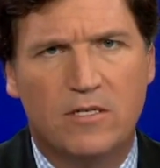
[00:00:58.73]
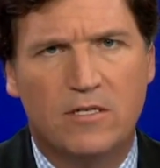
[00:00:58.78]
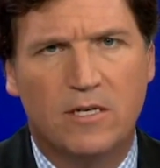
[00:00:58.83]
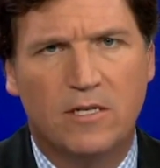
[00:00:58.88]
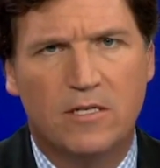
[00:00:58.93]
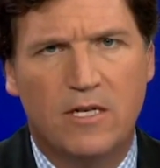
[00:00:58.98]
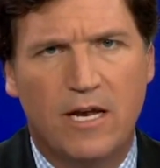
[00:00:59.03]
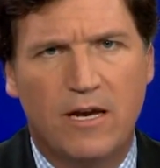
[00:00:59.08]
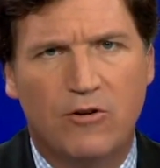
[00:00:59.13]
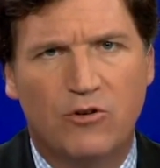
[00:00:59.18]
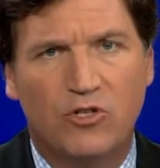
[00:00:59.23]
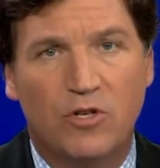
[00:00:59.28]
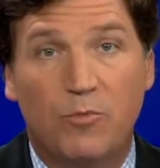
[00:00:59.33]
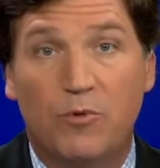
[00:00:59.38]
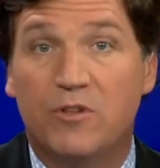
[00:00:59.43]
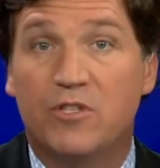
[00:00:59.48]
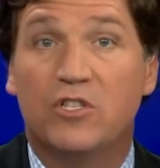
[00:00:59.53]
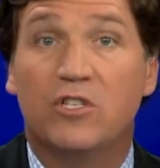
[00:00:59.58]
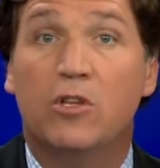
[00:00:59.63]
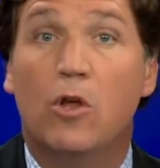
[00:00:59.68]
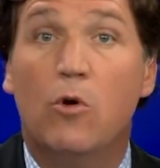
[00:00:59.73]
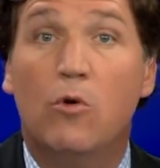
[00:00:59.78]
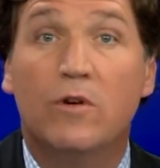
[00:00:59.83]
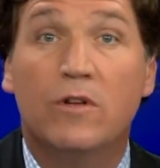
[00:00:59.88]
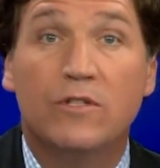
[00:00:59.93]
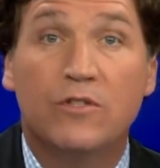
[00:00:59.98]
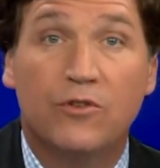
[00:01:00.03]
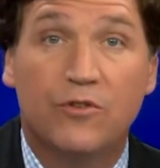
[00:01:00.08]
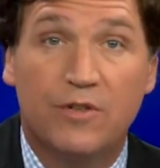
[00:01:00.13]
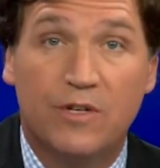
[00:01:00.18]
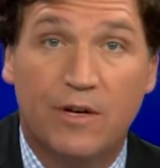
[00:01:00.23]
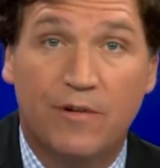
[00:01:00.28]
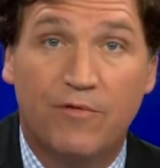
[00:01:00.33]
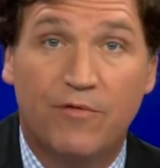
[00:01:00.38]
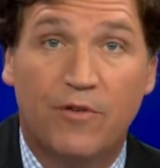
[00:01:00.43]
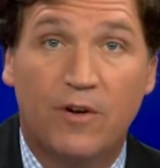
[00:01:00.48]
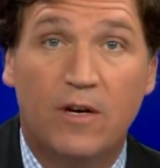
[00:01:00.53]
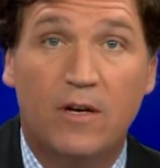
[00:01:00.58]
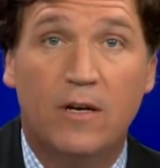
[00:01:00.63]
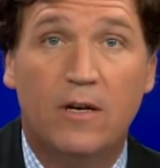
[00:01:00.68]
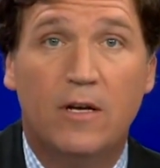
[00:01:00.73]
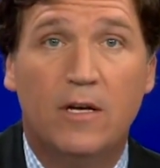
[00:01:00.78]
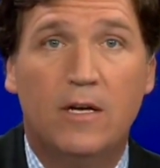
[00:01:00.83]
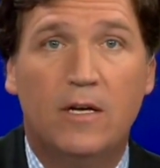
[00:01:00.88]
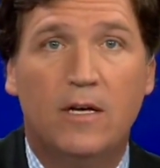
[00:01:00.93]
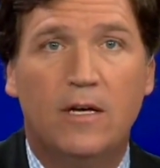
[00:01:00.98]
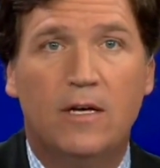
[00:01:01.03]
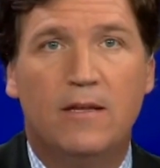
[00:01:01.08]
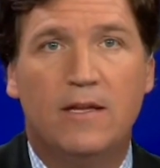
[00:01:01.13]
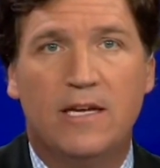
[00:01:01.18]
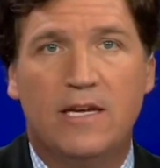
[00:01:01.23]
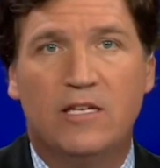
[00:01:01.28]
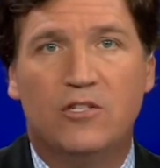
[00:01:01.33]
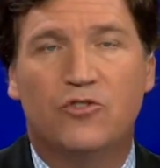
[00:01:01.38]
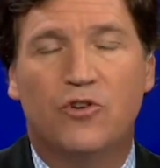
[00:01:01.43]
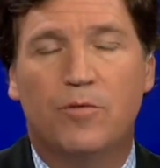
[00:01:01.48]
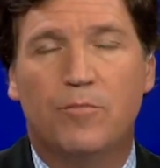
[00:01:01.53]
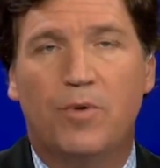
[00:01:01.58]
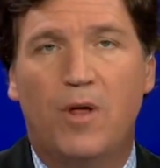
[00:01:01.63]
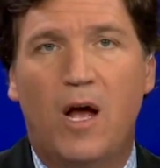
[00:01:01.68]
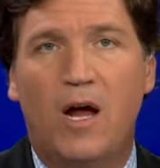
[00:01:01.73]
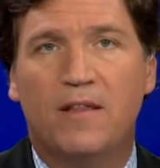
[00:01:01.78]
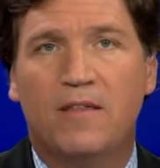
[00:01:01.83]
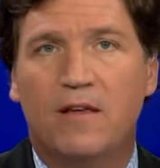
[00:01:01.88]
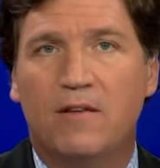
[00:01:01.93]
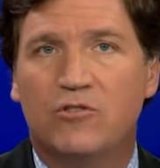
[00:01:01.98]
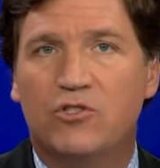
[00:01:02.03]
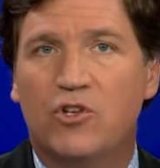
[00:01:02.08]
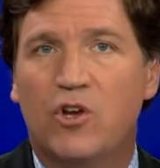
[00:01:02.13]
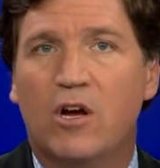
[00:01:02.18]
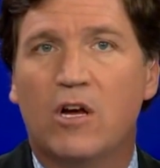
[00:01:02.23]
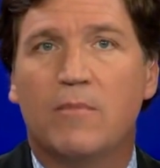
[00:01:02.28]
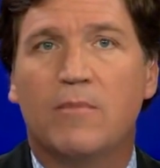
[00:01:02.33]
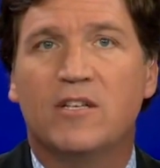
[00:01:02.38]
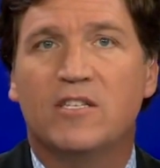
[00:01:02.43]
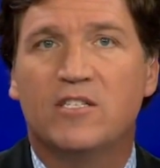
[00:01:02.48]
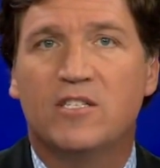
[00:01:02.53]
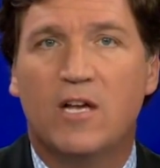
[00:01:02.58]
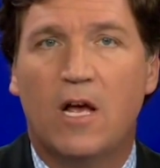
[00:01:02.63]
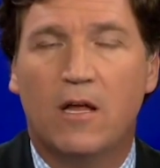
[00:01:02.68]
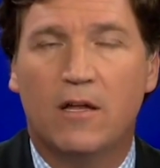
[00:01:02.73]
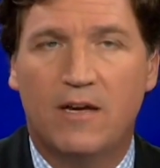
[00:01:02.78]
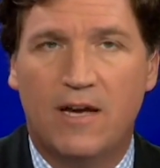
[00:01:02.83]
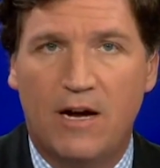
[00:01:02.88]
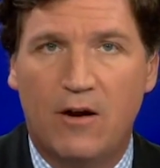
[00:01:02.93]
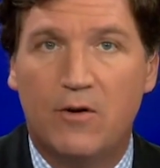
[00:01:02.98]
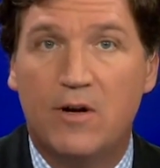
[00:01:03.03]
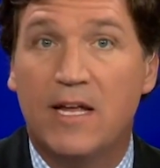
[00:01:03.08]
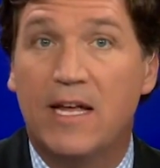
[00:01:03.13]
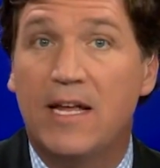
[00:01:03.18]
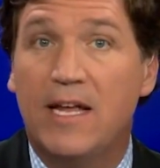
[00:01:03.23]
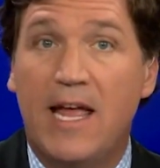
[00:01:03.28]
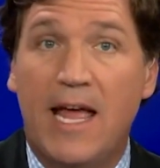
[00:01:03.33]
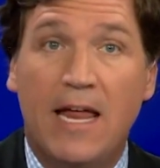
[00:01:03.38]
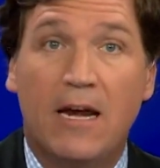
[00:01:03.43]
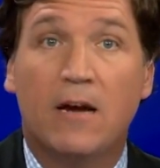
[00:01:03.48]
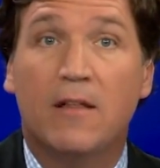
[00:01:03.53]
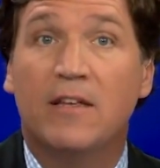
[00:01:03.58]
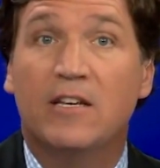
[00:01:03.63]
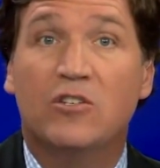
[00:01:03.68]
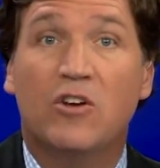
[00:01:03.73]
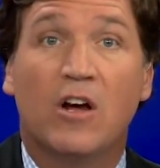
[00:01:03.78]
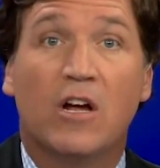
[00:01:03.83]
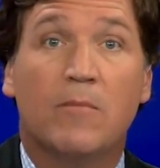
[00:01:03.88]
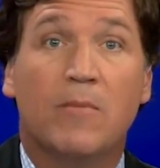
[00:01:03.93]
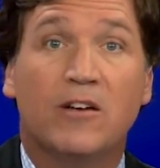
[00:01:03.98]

Stalinist dictatorship? Well, the slogans are different. In the Eastern Bloc, they used to talk about solidarity. In Canada,